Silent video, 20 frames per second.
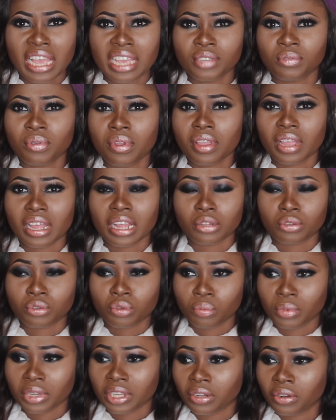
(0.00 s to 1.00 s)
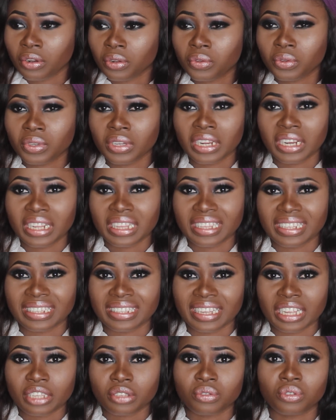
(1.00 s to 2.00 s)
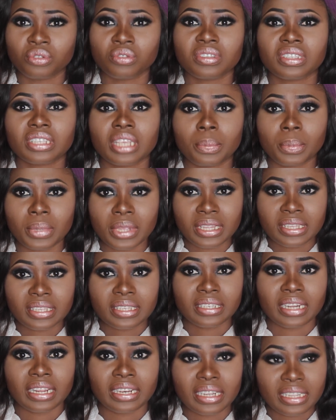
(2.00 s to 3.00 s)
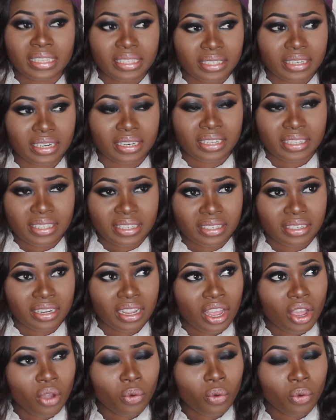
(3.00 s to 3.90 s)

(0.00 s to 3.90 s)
it's when you're at home and you're not doing anything that you just keep eating and eating and eating.